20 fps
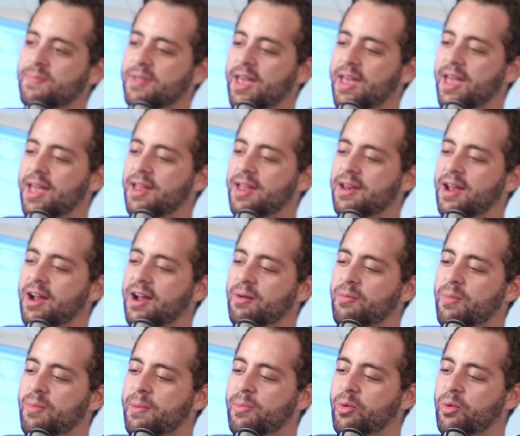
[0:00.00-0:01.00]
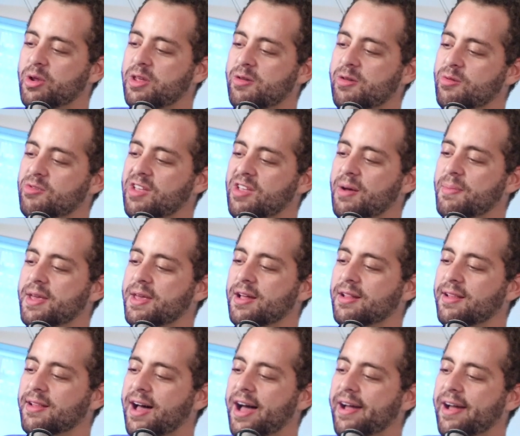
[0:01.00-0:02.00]
And I remember what he was telling me a
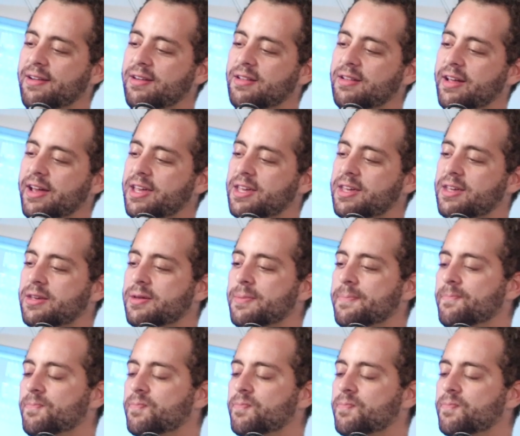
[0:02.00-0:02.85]
lot. Like,